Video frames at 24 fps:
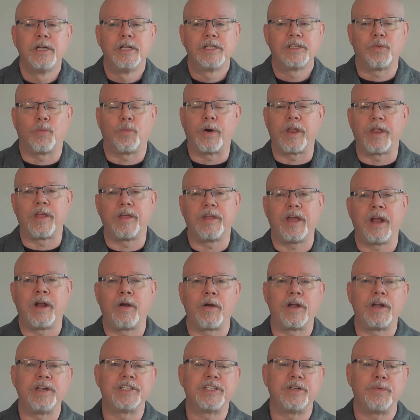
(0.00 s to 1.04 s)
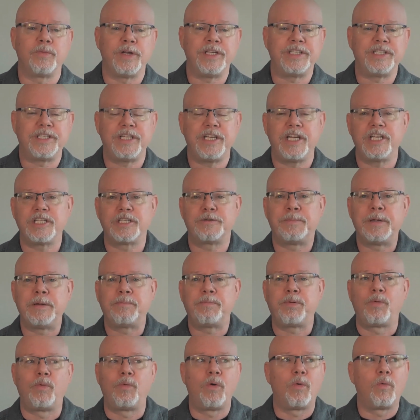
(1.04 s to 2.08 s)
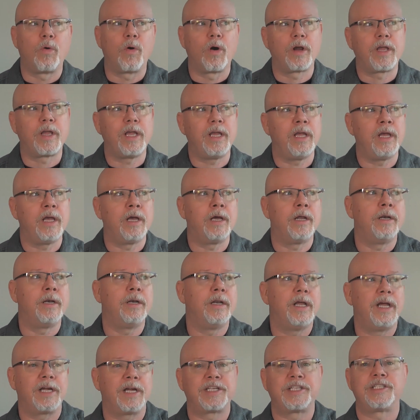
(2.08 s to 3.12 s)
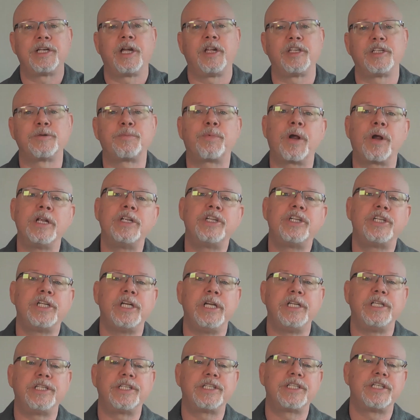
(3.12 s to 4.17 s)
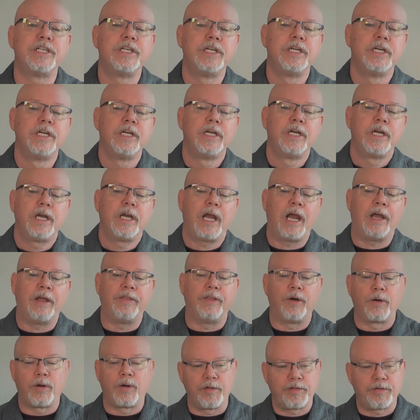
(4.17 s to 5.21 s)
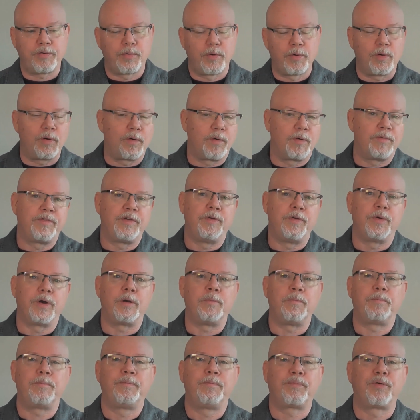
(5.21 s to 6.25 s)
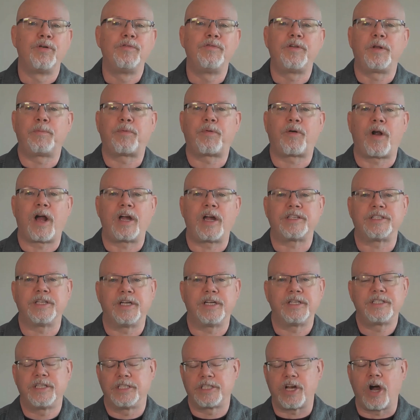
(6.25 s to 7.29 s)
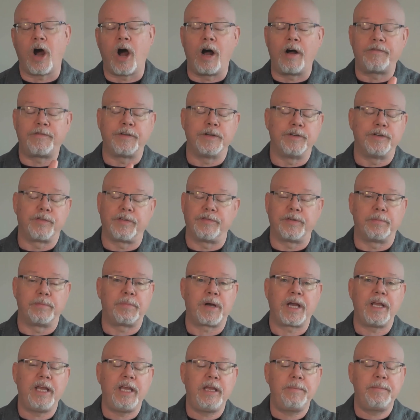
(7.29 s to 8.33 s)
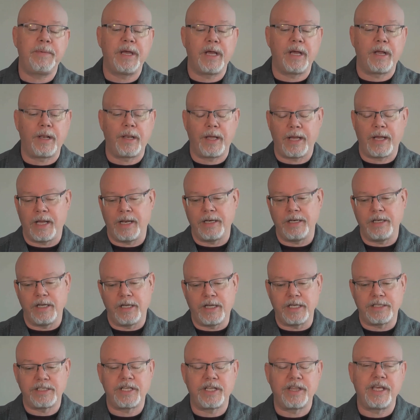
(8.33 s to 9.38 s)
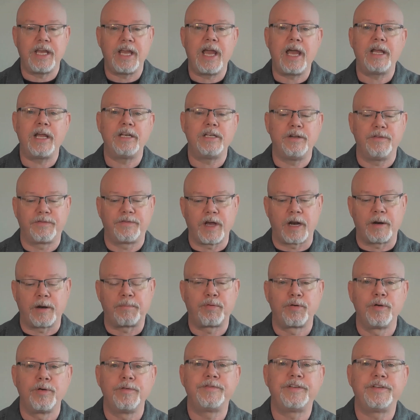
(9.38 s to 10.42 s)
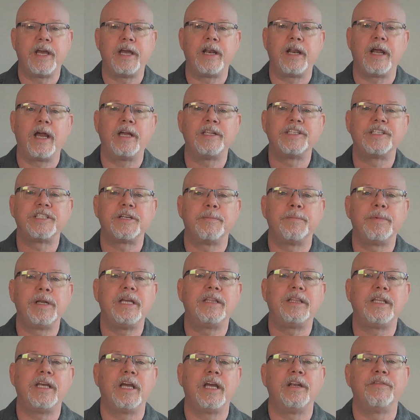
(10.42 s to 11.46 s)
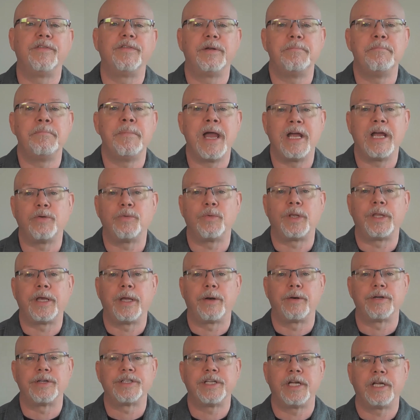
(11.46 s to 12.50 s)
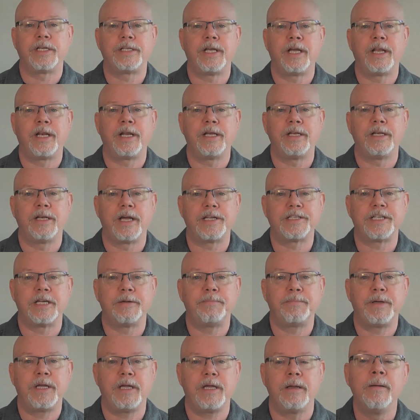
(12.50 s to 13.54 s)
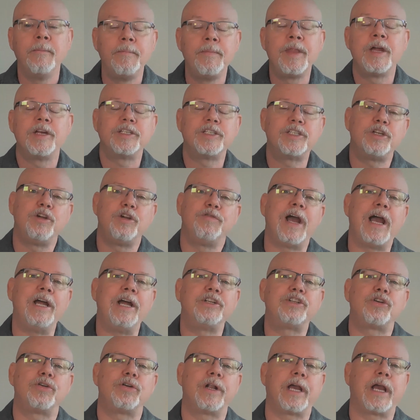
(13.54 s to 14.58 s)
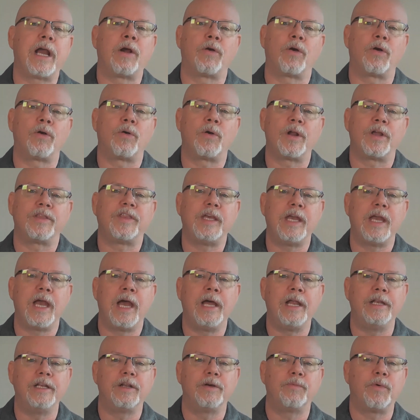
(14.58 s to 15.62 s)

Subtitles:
So one of the areas that we see is people will work in Excel spreadsheets and they'll go through a review and approval process that's often driven by email. And you get to the end, you've got approved data, and somebody at the end of it manually enters that data into SAP. So you've entered error at the end.